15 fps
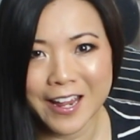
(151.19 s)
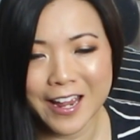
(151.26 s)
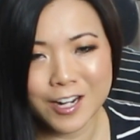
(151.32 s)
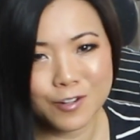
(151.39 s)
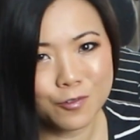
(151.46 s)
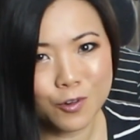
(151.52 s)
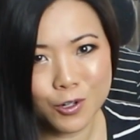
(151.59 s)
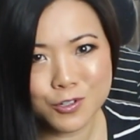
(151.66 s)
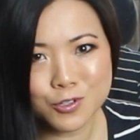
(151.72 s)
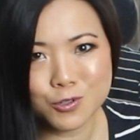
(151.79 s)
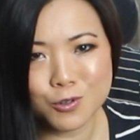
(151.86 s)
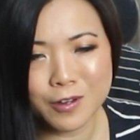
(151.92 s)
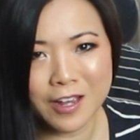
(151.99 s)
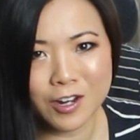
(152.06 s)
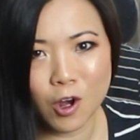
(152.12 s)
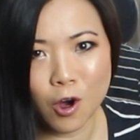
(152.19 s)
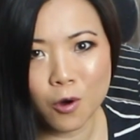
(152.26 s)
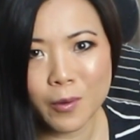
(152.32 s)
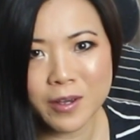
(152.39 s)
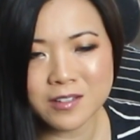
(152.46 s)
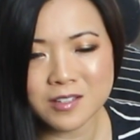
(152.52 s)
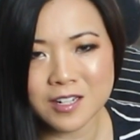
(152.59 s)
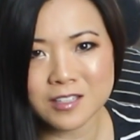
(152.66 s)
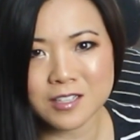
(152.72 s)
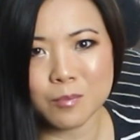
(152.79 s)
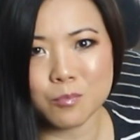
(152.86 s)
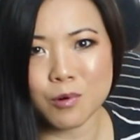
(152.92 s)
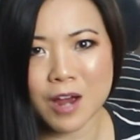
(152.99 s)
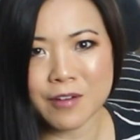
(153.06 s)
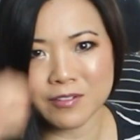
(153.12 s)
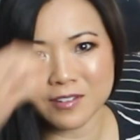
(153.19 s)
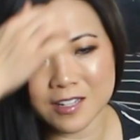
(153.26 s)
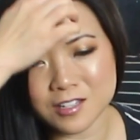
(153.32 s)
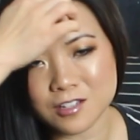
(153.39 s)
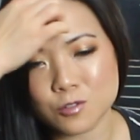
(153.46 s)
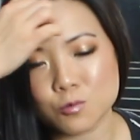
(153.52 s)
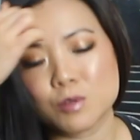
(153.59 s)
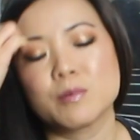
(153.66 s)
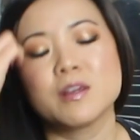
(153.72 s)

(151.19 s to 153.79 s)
And of course, you can always take some private lessons with